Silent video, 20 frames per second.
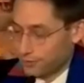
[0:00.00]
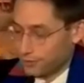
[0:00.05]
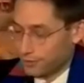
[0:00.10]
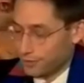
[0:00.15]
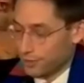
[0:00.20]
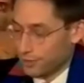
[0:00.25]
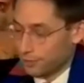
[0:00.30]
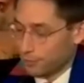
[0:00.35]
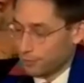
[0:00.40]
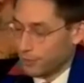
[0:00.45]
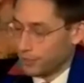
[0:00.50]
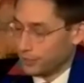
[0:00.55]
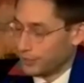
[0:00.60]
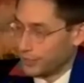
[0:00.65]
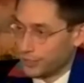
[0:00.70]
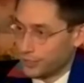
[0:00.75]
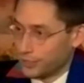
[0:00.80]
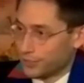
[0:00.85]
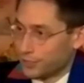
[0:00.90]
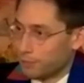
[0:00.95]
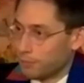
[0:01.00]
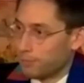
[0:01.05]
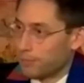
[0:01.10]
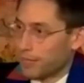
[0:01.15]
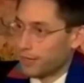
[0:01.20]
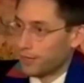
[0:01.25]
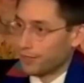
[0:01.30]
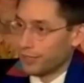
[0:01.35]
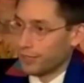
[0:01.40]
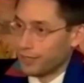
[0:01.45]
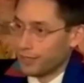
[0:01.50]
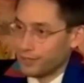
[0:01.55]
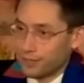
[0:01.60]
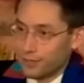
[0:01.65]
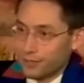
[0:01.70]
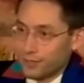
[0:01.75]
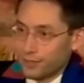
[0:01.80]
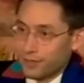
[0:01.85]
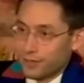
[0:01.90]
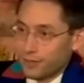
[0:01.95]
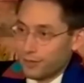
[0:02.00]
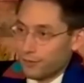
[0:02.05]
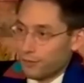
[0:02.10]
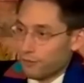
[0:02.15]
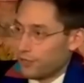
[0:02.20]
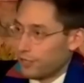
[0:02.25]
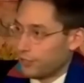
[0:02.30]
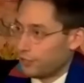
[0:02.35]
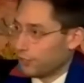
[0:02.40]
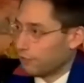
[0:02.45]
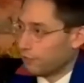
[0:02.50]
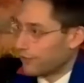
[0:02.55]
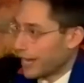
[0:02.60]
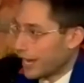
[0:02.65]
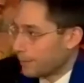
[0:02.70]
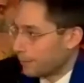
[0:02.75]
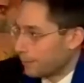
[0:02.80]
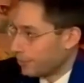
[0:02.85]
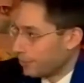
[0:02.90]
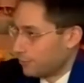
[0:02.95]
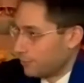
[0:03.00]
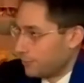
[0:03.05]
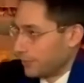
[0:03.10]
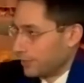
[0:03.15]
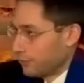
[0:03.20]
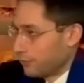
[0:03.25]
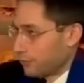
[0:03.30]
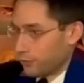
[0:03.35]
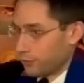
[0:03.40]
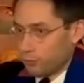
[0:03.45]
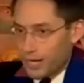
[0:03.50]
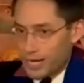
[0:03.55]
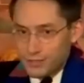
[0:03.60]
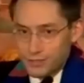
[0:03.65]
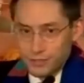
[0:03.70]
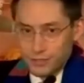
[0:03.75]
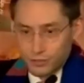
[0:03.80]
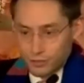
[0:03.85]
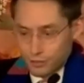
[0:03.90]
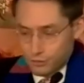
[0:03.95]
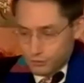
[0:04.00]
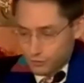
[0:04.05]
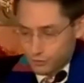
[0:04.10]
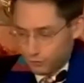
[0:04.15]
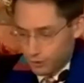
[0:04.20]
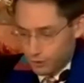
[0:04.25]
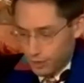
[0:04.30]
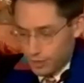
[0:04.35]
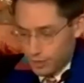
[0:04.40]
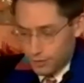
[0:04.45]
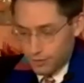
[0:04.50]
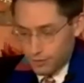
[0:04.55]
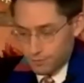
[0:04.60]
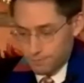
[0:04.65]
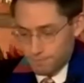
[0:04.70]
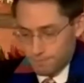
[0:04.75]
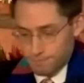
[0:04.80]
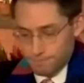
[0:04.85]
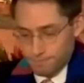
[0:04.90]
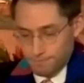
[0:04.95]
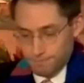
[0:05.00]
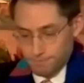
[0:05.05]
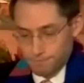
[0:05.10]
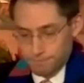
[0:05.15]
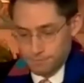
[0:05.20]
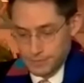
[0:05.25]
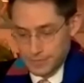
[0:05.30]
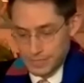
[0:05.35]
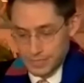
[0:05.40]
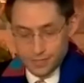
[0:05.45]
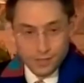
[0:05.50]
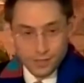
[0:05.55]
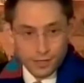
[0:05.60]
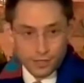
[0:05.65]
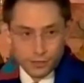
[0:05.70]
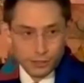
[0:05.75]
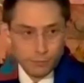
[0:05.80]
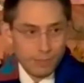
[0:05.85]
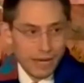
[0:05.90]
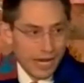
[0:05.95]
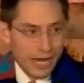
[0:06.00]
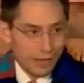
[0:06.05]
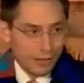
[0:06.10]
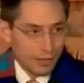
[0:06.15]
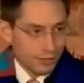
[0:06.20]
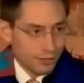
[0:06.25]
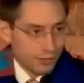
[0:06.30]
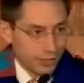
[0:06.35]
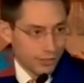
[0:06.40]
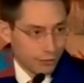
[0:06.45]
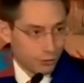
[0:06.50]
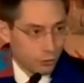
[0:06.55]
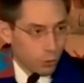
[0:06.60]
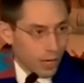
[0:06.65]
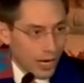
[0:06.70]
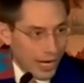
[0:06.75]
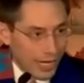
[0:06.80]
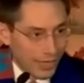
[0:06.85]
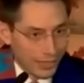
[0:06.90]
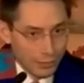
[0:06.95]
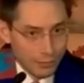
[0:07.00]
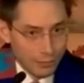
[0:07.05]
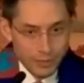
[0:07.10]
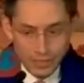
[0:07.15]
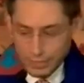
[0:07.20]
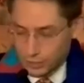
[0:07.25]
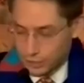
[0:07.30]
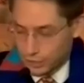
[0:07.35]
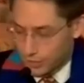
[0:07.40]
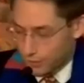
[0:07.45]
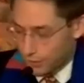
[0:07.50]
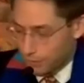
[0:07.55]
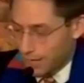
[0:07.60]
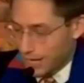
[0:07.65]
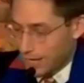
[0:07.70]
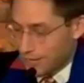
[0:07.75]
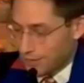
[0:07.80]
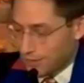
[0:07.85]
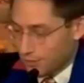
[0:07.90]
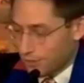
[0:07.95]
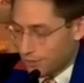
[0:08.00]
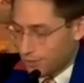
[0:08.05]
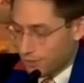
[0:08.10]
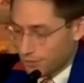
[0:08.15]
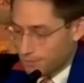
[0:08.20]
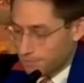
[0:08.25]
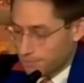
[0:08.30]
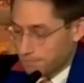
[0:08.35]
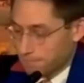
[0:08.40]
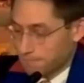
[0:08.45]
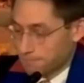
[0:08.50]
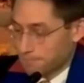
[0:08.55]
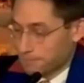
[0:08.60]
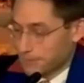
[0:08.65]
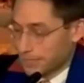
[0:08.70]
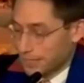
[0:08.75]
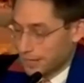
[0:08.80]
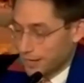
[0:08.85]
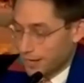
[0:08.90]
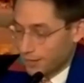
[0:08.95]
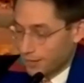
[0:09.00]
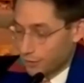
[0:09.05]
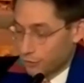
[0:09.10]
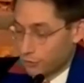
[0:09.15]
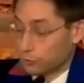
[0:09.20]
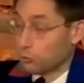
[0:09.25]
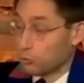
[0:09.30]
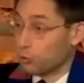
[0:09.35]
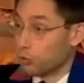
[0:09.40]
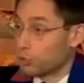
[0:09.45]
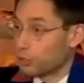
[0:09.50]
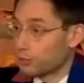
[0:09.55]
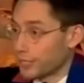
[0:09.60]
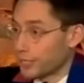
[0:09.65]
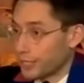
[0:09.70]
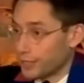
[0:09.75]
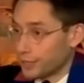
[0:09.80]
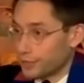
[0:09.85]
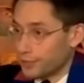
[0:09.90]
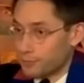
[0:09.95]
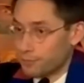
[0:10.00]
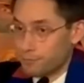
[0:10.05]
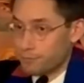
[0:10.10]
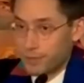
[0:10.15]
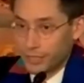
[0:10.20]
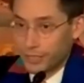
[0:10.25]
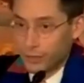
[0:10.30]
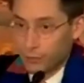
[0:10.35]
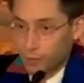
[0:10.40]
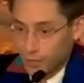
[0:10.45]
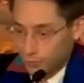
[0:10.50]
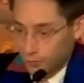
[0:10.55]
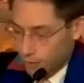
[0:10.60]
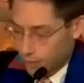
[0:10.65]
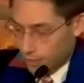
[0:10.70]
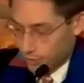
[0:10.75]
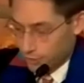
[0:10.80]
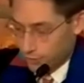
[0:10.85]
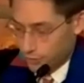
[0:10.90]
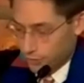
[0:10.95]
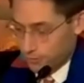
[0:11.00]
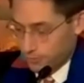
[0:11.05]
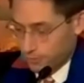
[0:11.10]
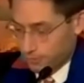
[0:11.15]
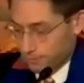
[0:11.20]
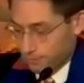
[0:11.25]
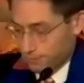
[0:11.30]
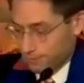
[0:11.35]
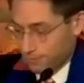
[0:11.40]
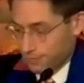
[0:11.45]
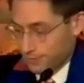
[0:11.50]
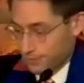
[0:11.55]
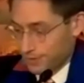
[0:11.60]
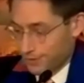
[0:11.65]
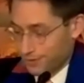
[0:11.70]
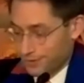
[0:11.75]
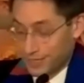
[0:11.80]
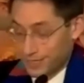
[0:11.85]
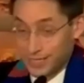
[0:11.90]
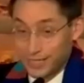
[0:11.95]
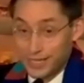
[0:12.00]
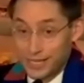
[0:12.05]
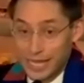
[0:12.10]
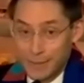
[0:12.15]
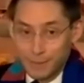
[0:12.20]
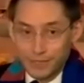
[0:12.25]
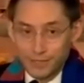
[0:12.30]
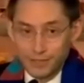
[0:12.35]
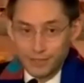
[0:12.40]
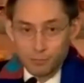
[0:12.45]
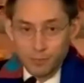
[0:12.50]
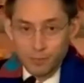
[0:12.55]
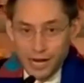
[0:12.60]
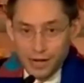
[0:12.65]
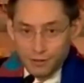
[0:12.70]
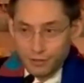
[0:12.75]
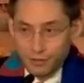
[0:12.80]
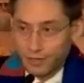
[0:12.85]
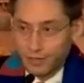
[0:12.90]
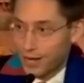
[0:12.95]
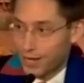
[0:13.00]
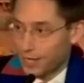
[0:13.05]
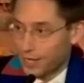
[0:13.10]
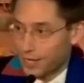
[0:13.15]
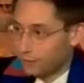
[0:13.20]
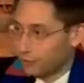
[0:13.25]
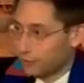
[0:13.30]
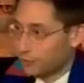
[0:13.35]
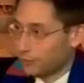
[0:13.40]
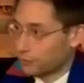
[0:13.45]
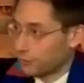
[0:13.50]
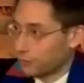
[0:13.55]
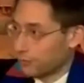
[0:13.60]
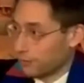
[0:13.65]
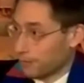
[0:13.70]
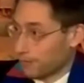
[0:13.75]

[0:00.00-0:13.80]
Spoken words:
Millions can barely feed their families because their wages are so low. Our democracy is quietly being gerrymandered and our school curriculum being whitewashed. The climate is spiraling out of control.